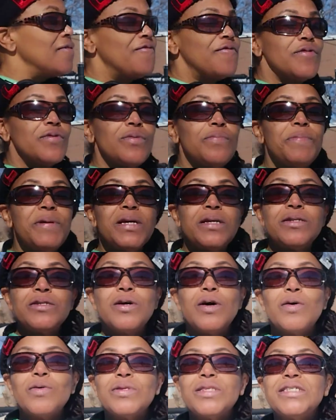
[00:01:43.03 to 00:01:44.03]
a few big
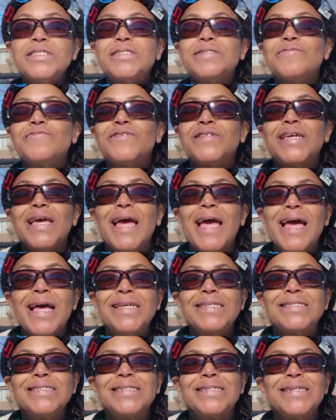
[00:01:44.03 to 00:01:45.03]
long list of
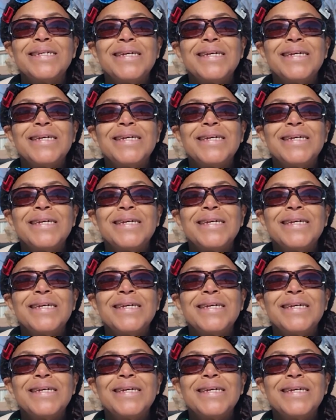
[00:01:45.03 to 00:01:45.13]
tasks.